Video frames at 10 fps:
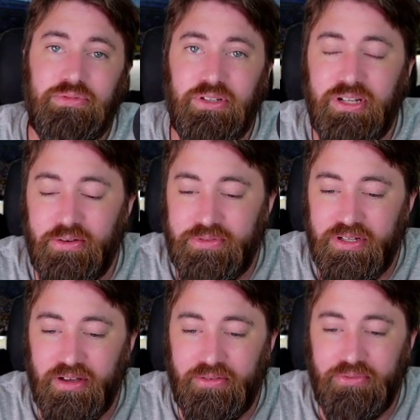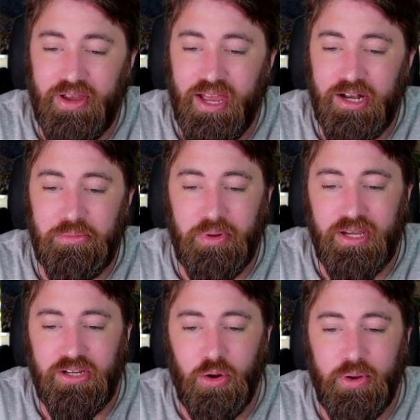Philadelphia fan
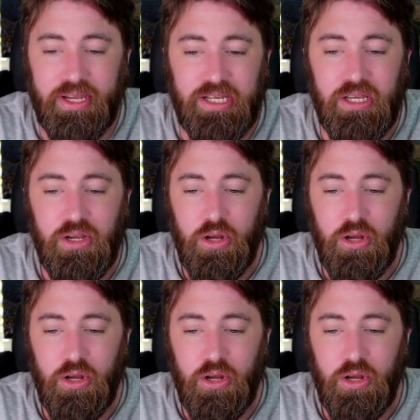by going